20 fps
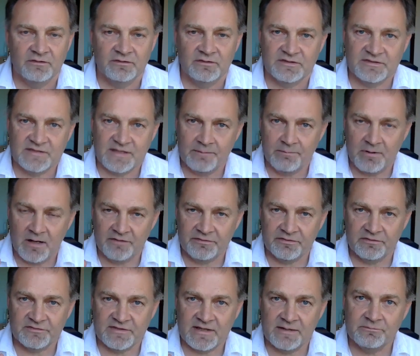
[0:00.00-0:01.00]
The path
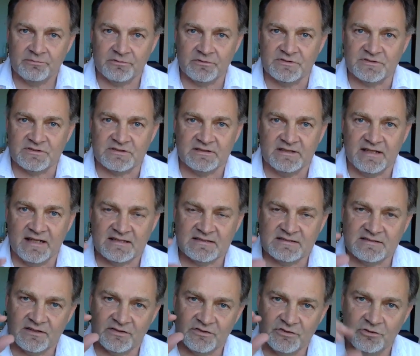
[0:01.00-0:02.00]
of temperance connects
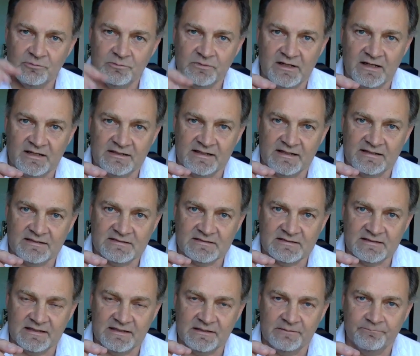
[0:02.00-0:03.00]
the human
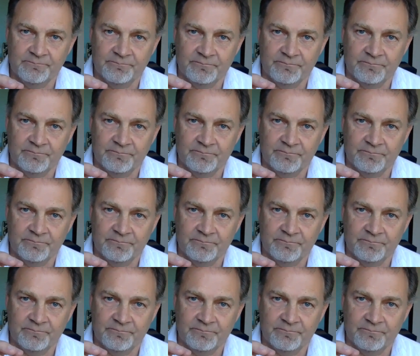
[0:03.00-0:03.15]
identity